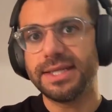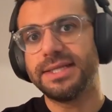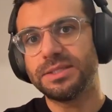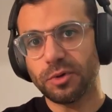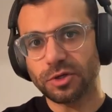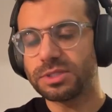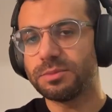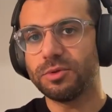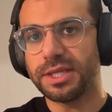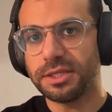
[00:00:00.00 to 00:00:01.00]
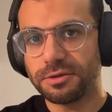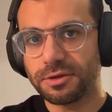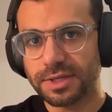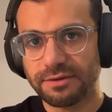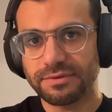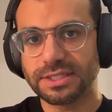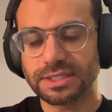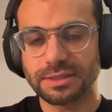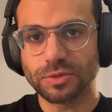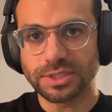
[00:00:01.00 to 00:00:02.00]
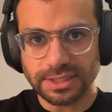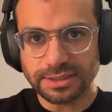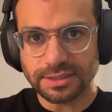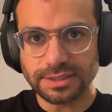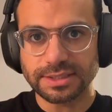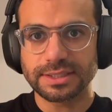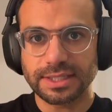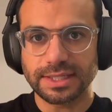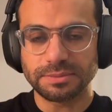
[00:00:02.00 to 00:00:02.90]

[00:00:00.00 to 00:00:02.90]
It is possible that you could have insulin resistance